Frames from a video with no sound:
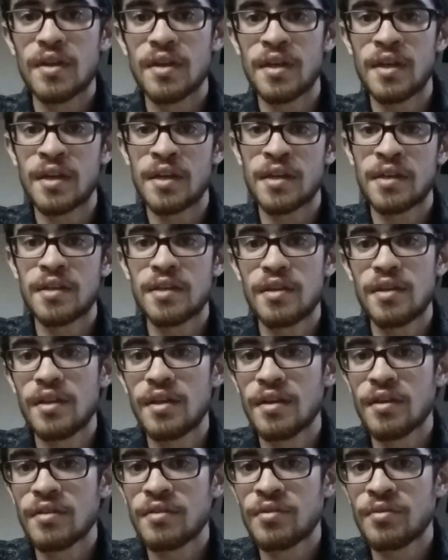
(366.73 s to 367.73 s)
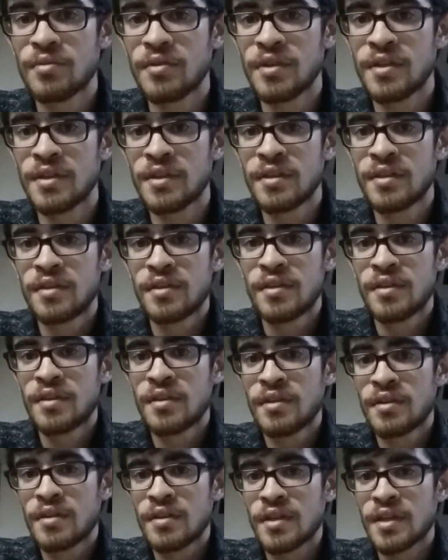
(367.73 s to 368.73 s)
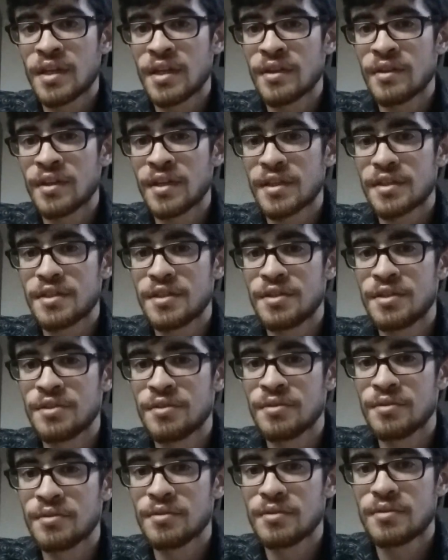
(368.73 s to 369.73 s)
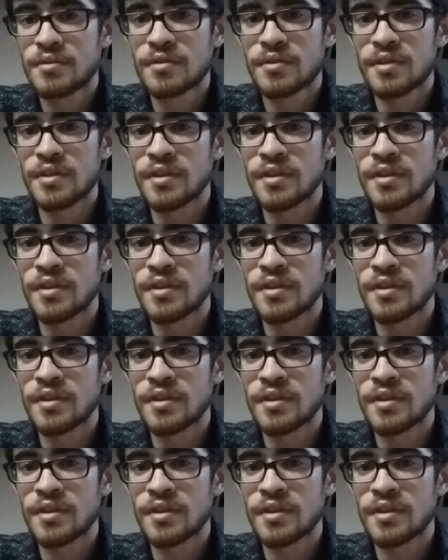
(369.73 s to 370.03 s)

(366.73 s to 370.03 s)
And the other one that I like to do